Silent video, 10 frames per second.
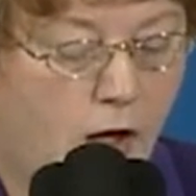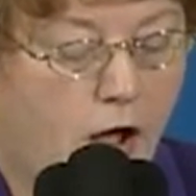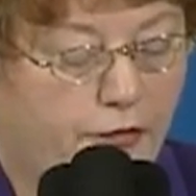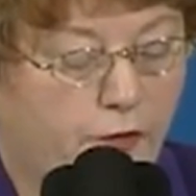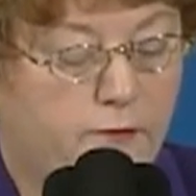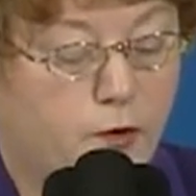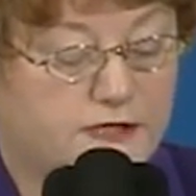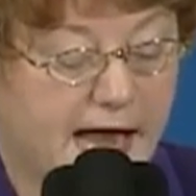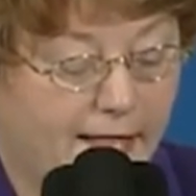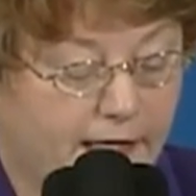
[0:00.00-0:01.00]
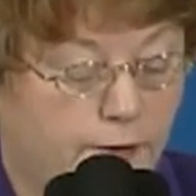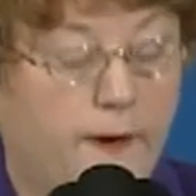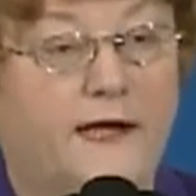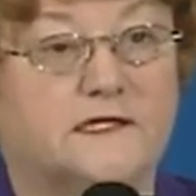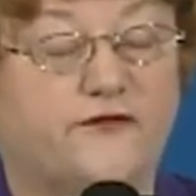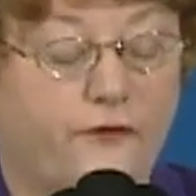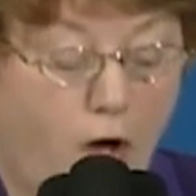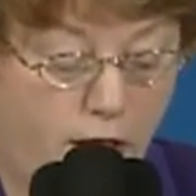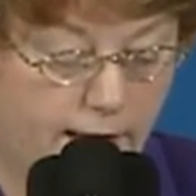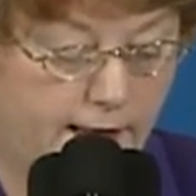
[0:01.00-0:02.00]
Although the mortality rate is
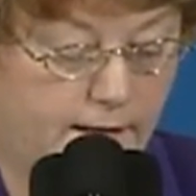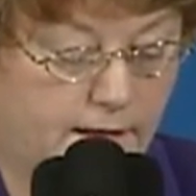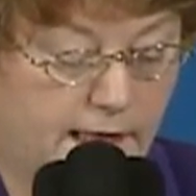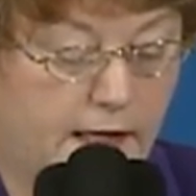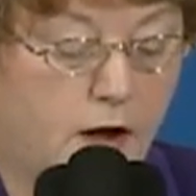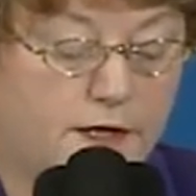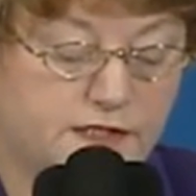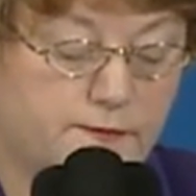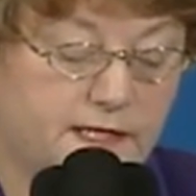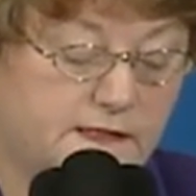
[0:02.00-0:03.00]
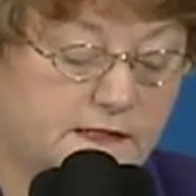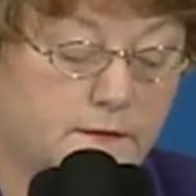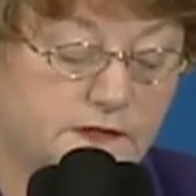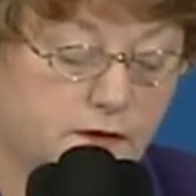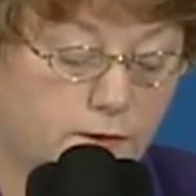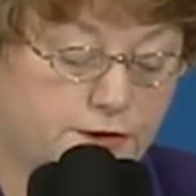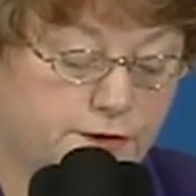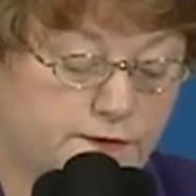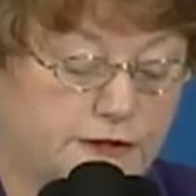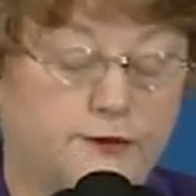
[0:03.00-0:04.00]
falling, it also means some
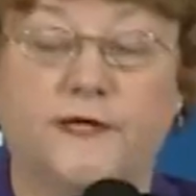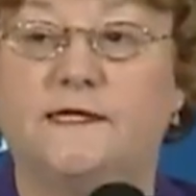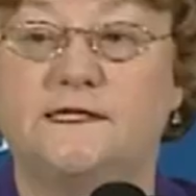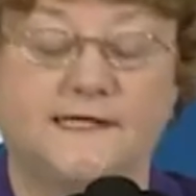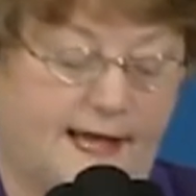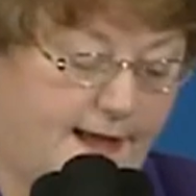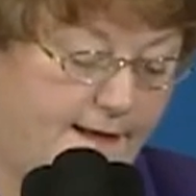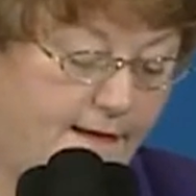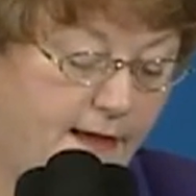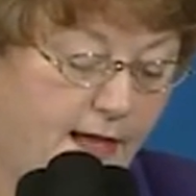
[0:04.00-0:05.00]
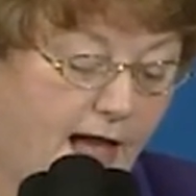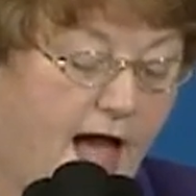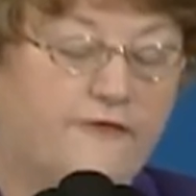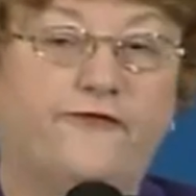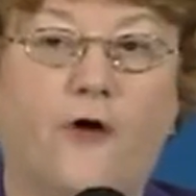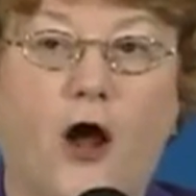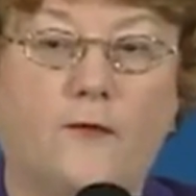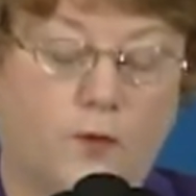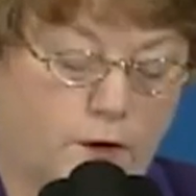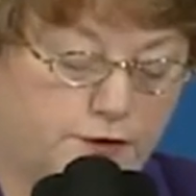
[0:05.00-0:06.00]
soldiers returning today have
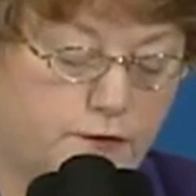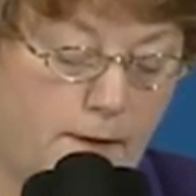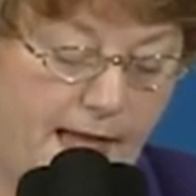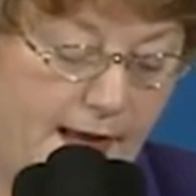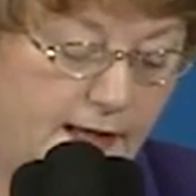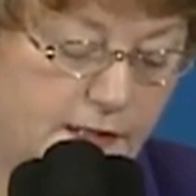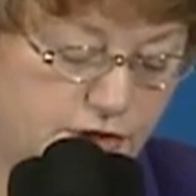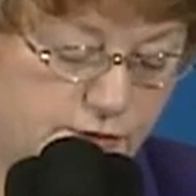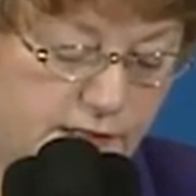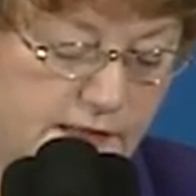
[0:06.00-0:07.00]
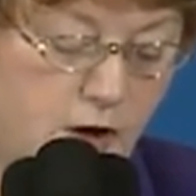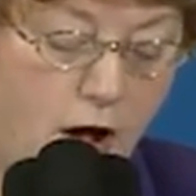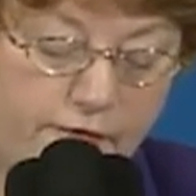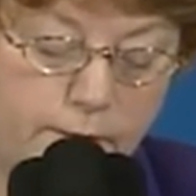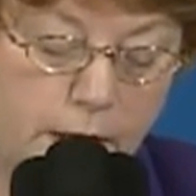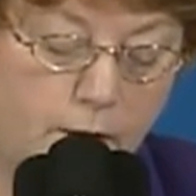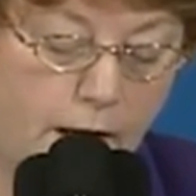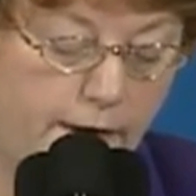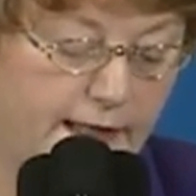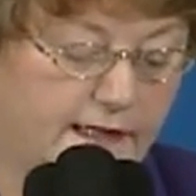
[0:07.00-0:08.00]
far more traumatic injuries, often
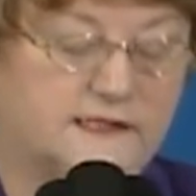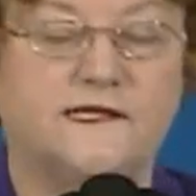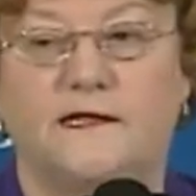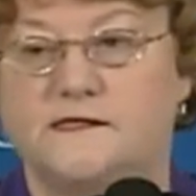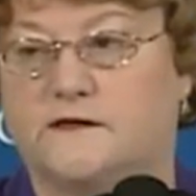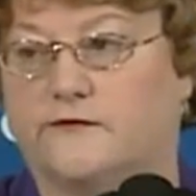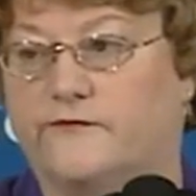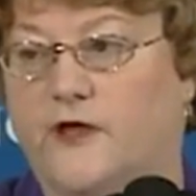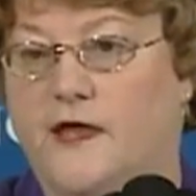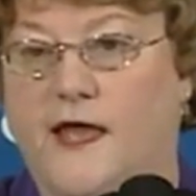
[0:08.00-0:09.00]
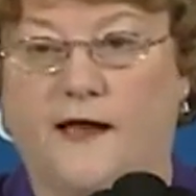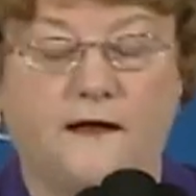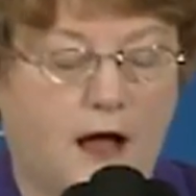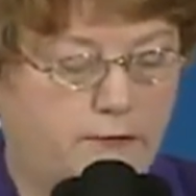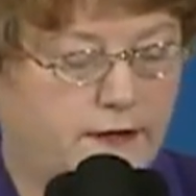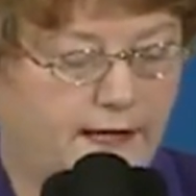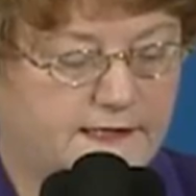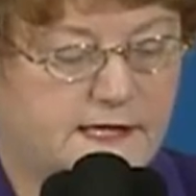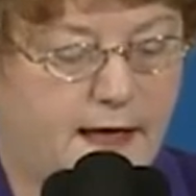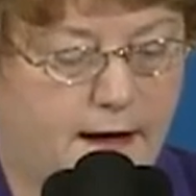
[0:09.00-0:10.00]
requiring extensive and
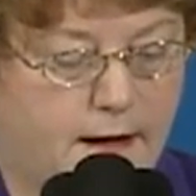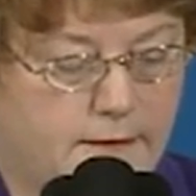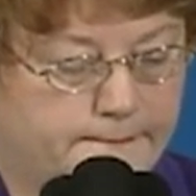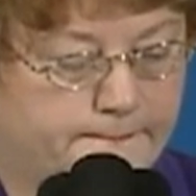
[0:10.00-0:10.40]
complex care.